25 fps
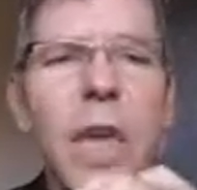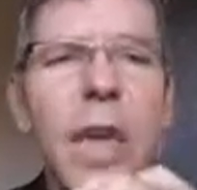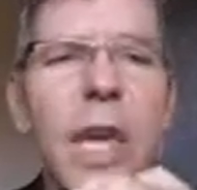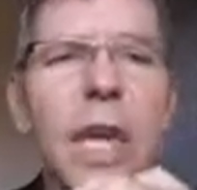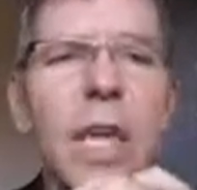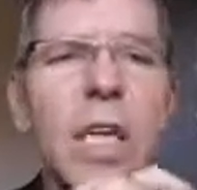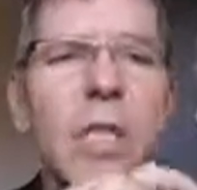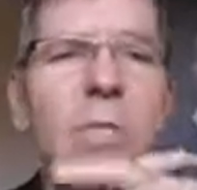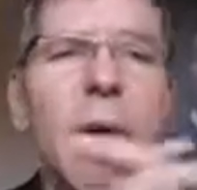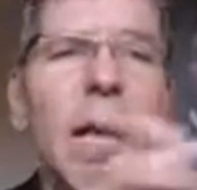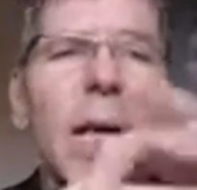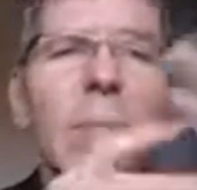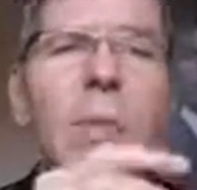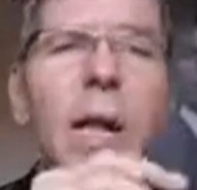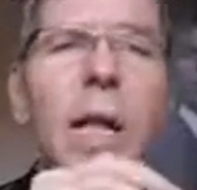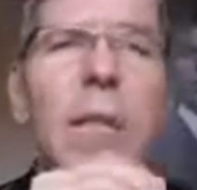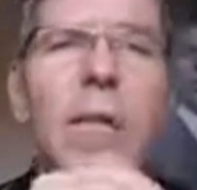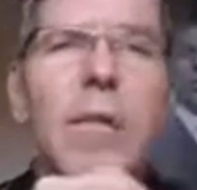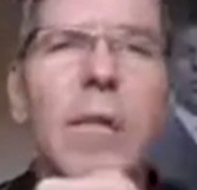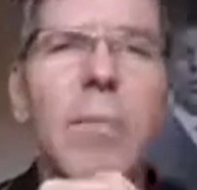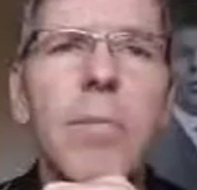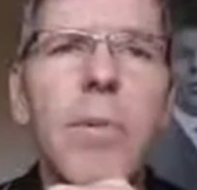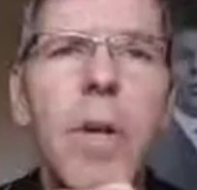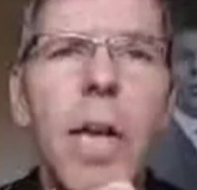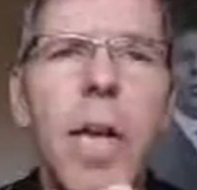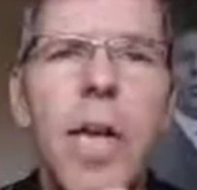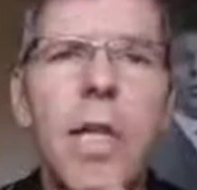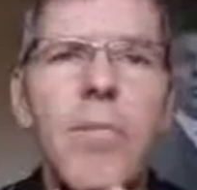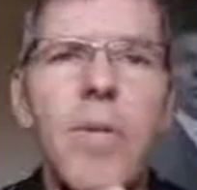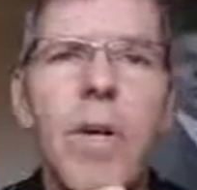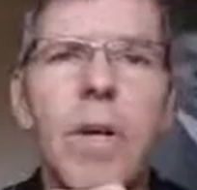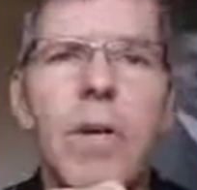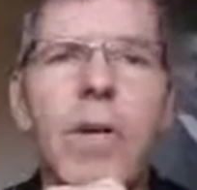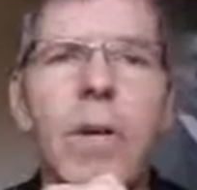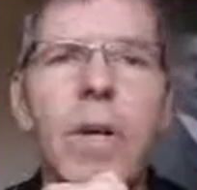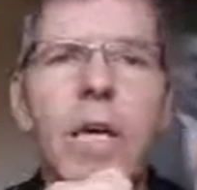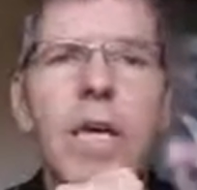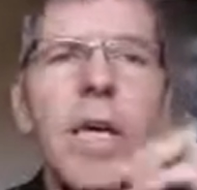and it's by Malcolm
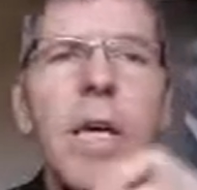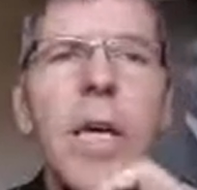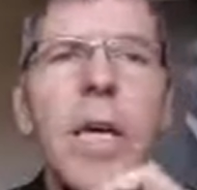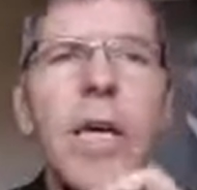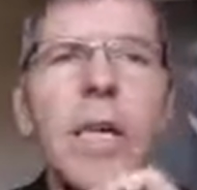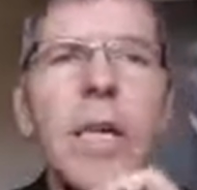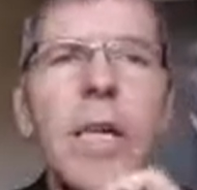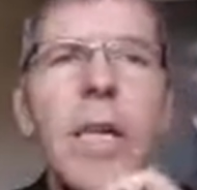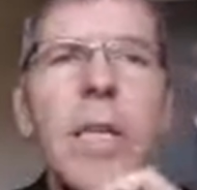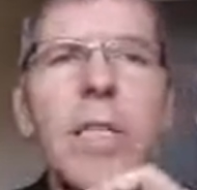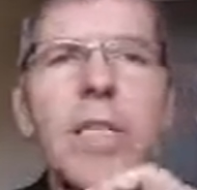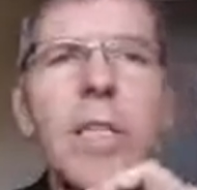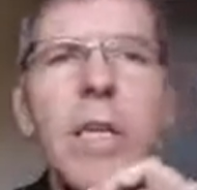Gladwell, and